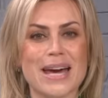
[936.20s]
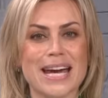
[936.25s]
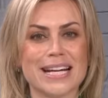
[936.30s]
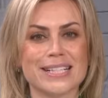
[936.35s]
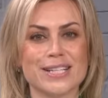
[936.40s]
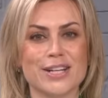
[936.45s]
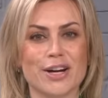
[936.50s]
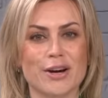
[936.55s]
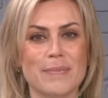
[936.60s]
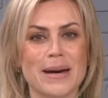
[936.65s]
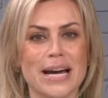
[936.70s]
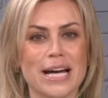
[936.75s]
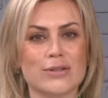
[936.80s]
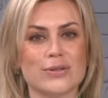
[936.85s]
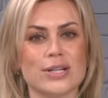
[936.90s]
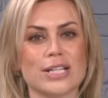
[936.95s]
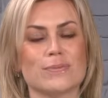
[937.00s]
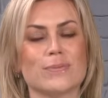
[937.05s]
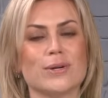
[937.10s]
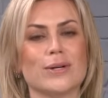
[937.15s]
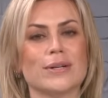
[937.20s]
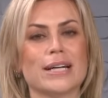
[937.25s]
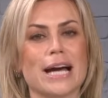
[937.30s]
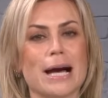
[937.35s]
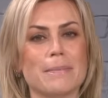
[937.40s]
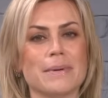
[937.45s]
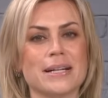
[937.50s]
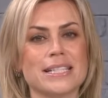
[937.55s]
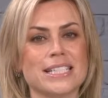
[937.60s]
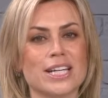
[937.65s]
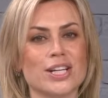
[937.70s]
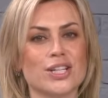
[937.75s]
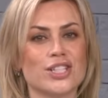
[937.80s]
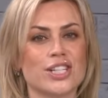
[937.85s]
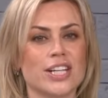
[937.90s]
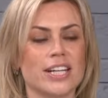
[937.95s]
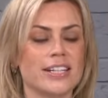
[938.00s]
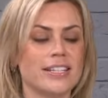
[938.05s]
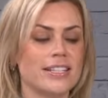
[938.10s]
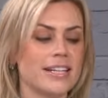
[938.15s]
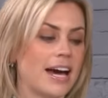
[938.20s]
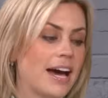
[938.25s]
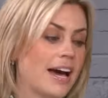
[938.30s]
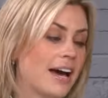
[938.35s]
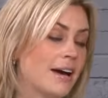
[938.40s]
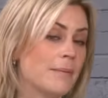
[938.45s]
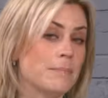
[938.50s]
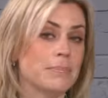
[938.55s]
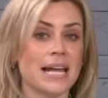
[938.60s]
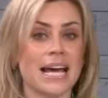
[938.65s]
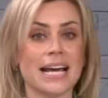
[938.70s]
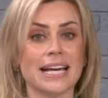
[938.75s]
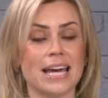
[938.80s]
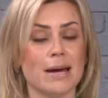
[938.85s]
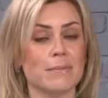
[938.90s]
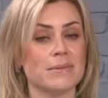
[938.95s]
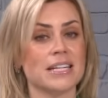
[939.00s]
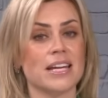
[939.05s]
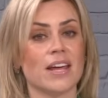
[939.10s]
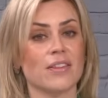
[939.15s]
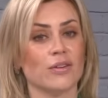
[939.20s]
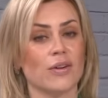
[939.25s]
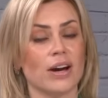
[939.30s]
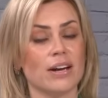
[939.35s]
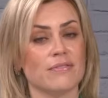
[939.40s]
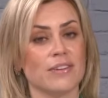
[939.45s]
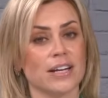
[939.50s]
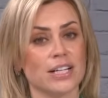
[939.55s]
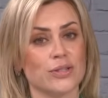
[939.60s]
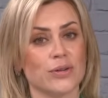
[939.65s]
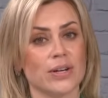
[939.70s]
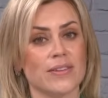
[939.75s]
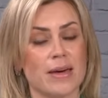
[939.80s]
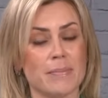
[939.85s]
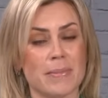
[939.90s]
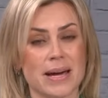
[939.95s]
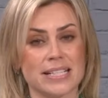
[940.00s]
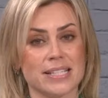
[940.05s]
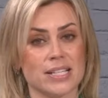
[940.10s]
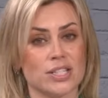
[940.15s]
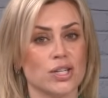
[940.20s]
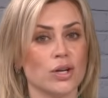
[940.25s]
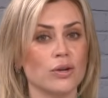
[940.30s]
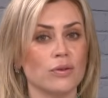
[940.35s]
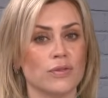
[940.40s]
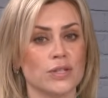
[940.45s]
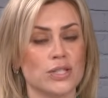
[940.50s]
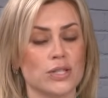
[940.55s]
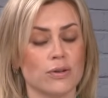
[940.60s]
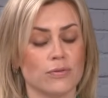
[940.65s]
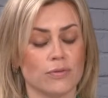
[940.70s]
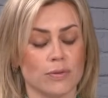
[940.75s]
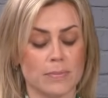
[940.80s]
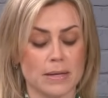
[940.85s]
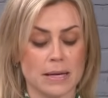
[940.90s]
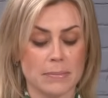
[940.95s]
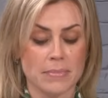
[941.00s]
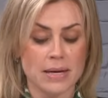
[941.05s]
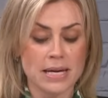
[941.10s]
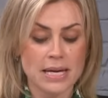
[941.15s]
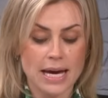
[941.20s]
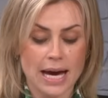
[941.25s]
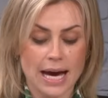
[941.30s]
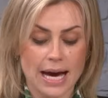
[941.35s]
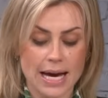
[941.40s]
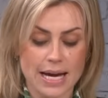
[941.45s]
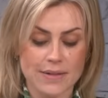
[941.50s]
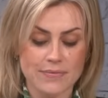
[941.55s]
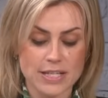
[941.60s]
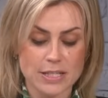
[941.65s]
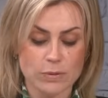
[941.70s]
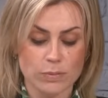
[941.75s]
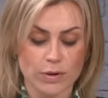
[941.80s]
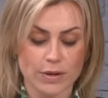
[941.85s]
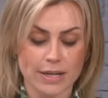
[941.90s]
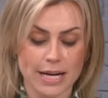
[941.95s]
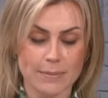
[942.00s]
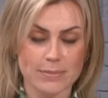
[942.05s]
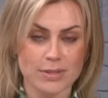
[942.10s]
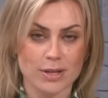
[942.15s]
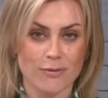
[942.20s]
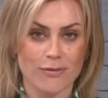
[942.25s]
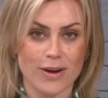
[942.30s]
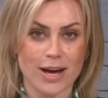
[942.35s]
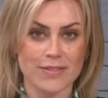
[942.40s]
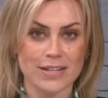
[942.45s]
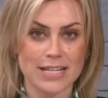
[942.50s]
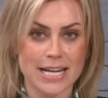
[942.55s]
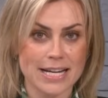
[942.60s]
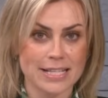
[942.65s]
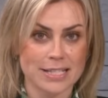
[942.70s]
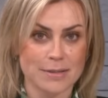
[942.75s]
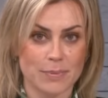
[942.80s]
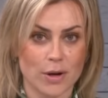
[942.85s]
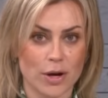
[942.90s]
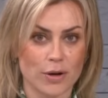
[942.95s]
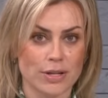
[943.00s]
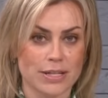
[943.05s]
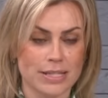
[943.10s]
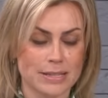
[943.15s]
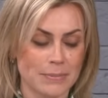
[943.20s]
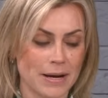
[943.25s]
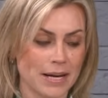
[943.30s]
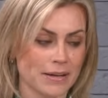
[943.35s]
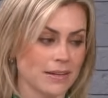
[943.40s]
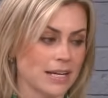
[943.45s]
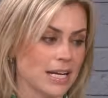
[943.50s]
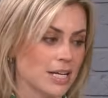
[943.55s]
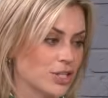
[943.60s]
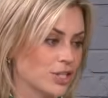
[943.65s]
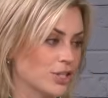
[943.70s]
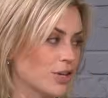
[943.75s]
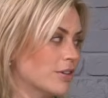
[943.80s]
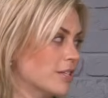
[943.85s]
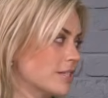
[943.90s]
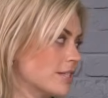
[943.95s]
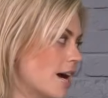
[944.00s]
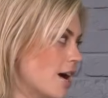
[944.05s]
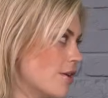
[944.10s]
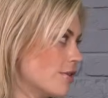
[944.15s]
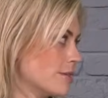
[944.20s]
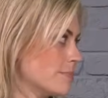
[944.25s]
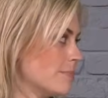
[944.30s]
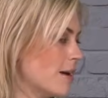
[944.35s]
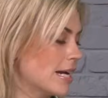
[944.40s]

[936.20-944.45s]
back to No Boundaries World Cup edition. Black Caps, another great victory. That makes it 2 for 2 from them in this World Cup so far. The next opponents, Bangladesh. Scott Styris,